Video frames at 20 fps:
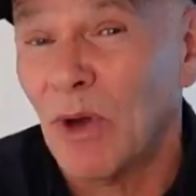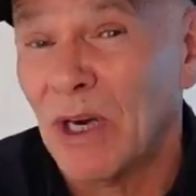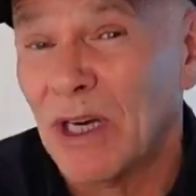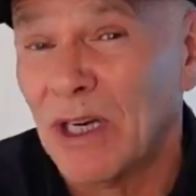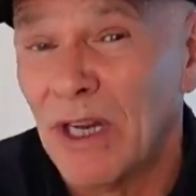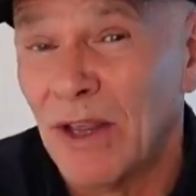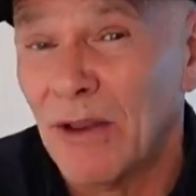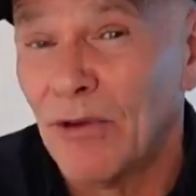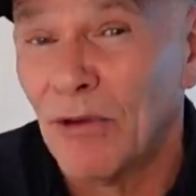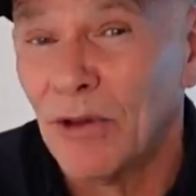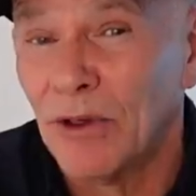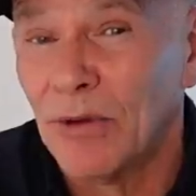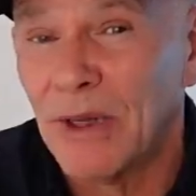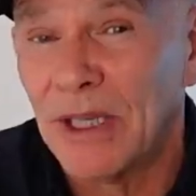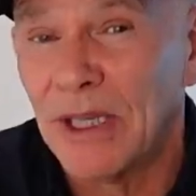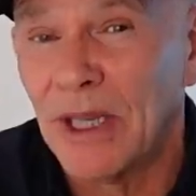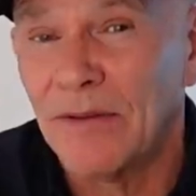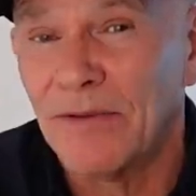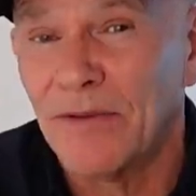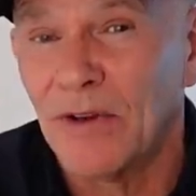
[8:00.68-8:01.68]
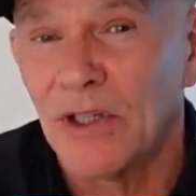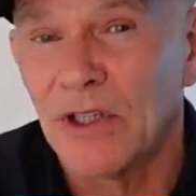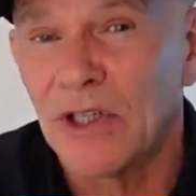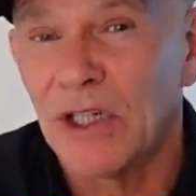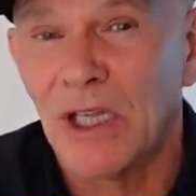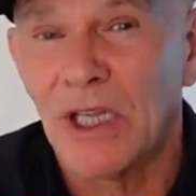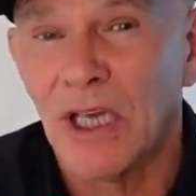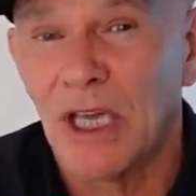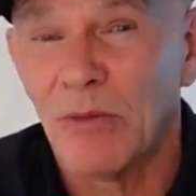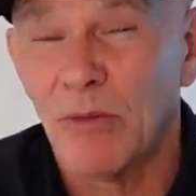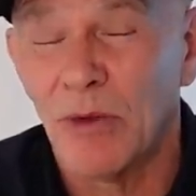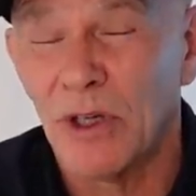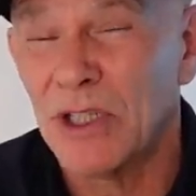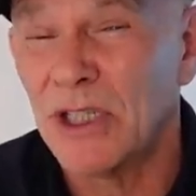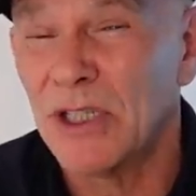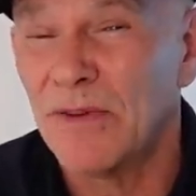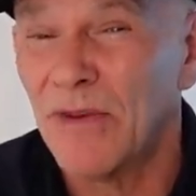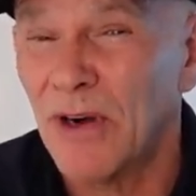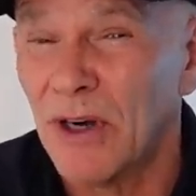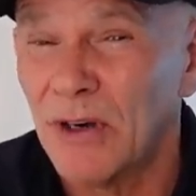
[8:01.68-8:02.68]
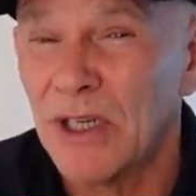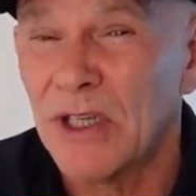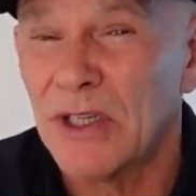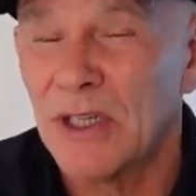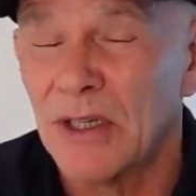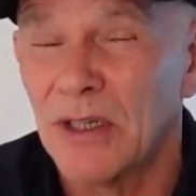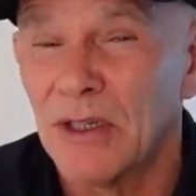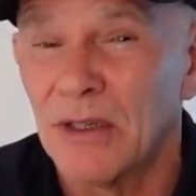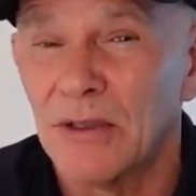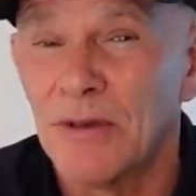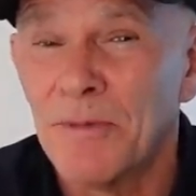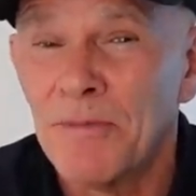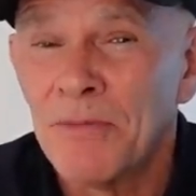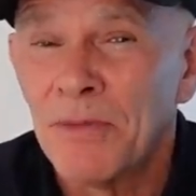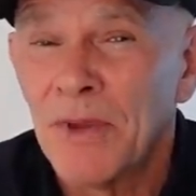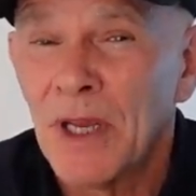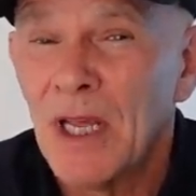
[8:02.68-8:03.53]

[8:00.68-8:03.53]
one another room at that first chicane, which is very easy to do.